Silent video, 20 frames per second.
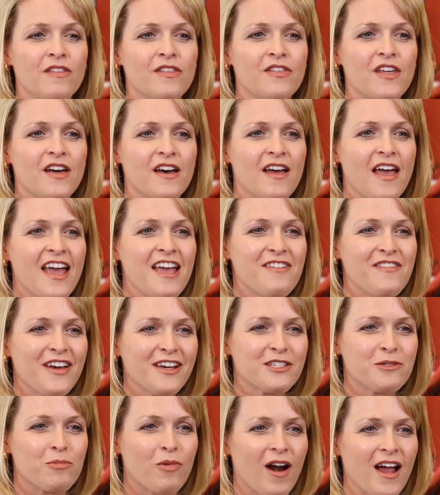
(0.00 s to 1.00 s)
The
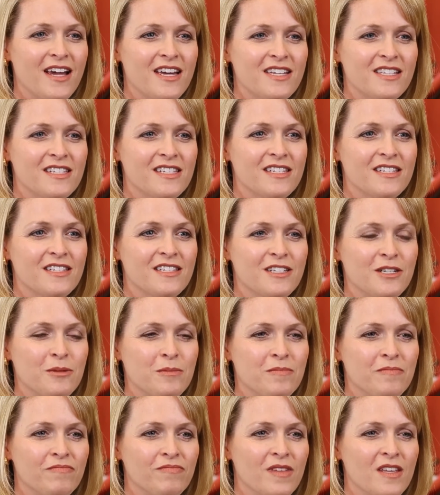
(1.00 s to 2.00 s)
Avex bracket
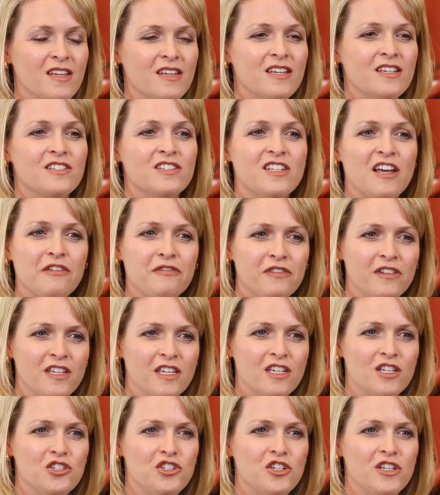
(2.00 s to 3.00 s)
system is
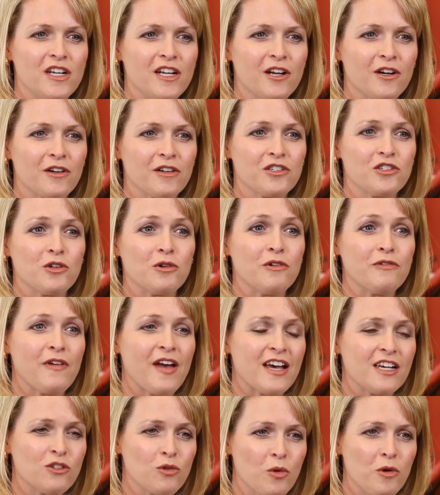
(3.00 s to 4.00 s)
definitely engineered, so
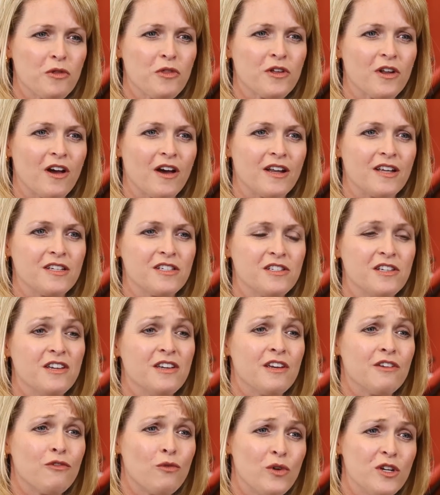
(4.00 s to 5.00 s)
as orthodontists,
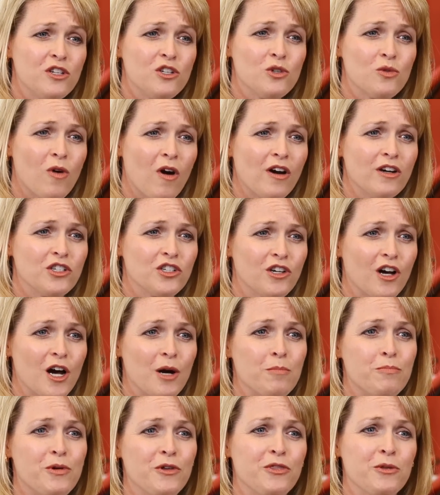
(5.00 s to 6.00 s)
if we do our
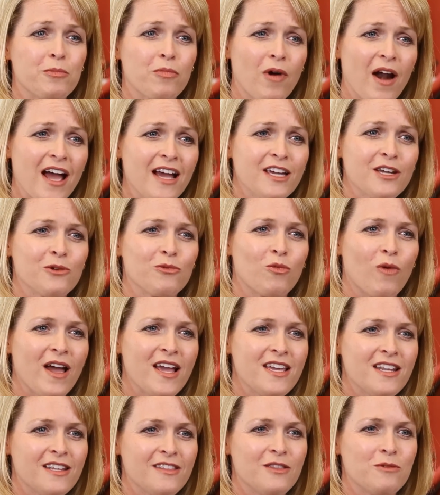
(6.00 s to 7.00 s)
job, put the bracket
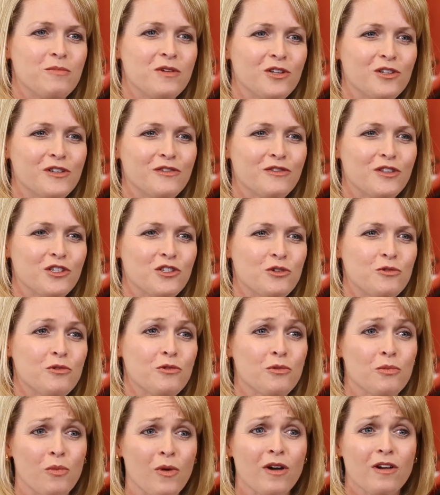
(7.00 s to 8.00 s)
right in the middle of the
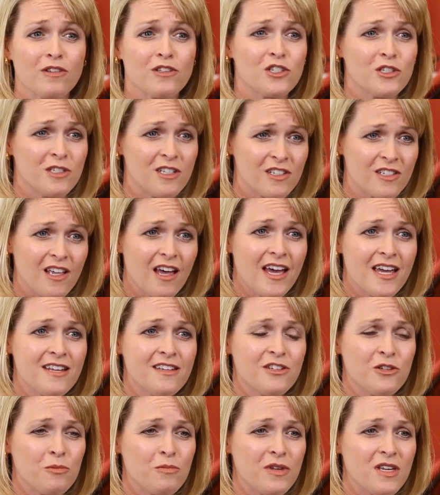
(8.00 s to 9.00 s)
tooth where it's
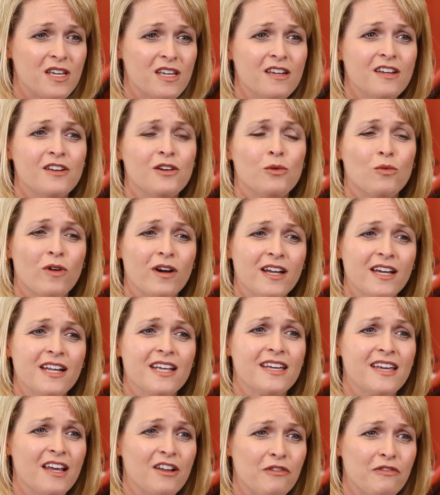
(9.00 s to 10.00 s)
designed to be, we're going
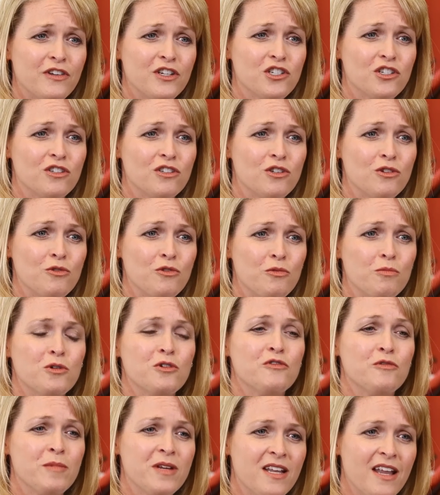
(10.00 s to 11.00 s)
to get efficient tooth
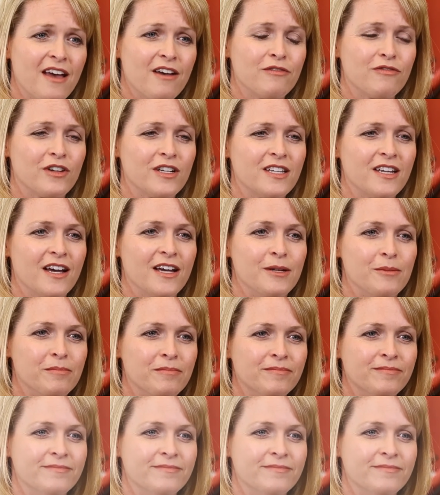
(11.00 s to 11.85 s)
movement every time.